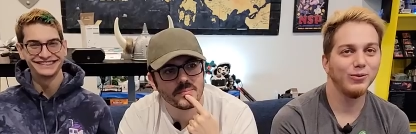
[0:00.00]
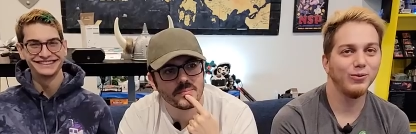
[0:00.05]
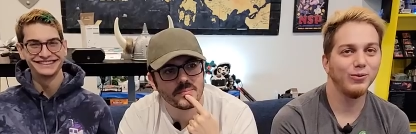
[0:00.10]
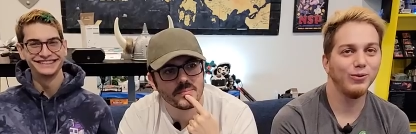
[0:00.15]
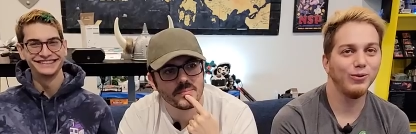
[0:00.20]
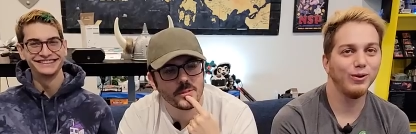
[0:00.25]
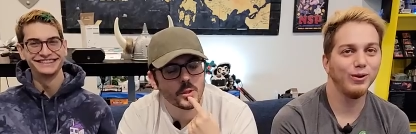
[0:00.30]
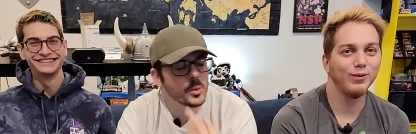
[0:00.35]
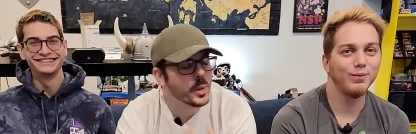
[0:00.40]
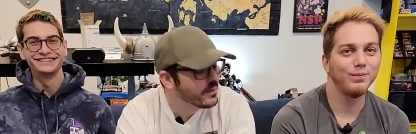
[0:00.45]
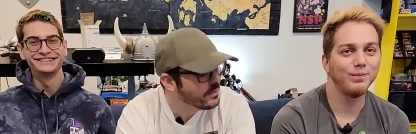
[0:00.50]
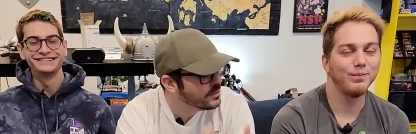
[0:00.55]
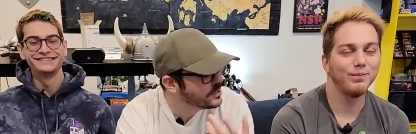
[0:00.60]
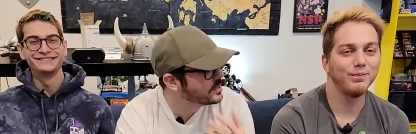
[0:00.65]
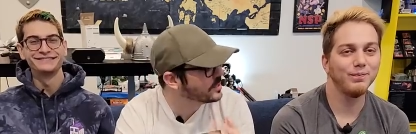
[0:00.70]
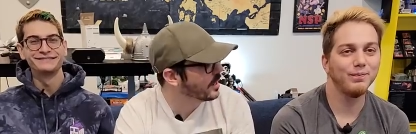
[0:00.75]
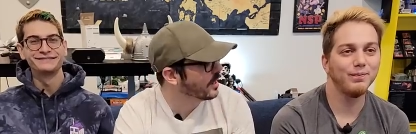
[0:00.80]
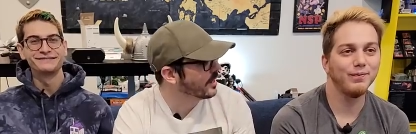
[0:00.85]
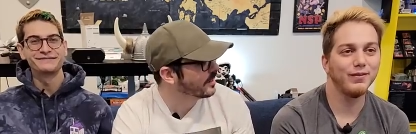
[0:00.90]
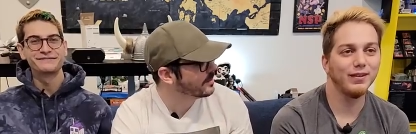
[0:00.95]
Speaker 1: You have a
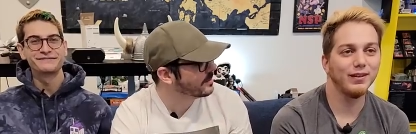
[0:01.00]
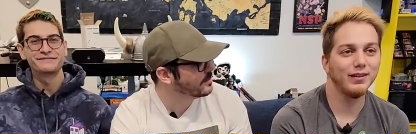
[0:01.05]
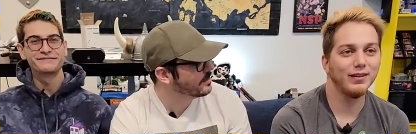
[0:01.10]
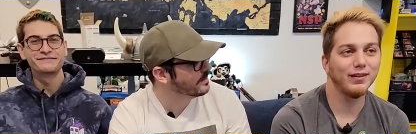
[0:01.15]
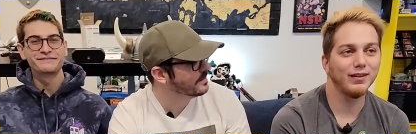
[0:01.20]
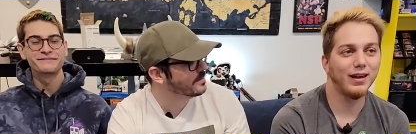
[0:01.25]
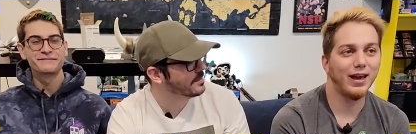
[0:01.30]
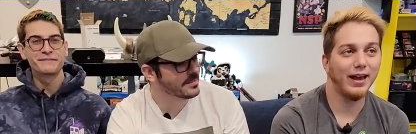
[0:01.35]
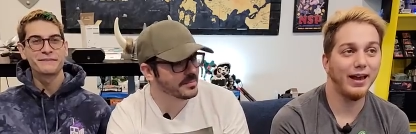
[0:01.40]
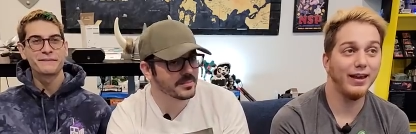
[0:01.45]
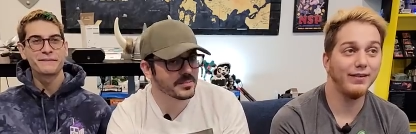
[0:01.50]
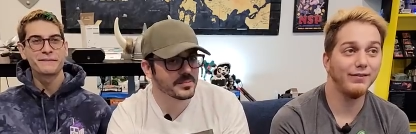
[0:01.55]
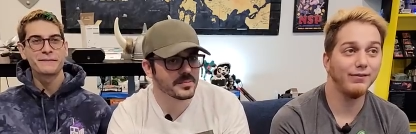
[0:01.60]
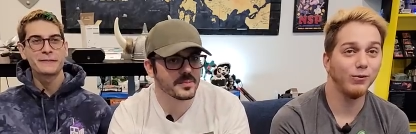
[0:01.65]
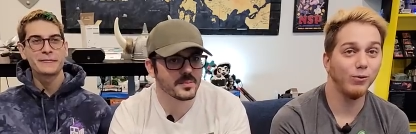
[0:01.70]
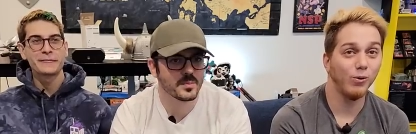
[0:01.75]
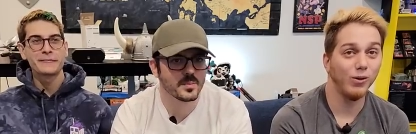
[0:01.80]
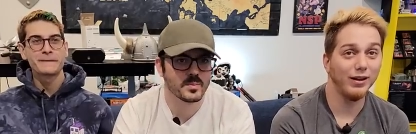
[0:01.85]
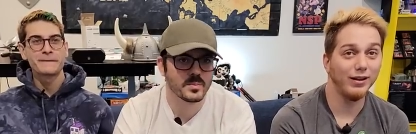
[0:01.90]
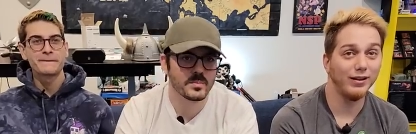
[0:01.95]
star. I have
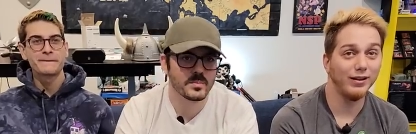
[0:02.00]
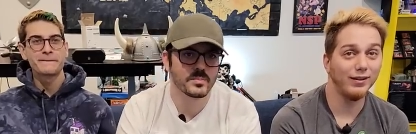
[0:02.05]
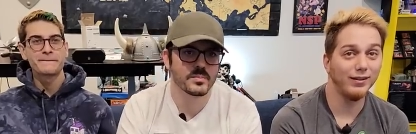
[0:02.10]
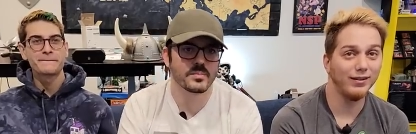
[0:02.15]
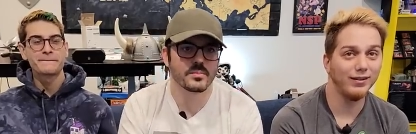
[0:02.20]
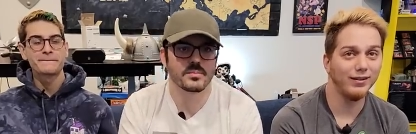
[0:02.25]
one.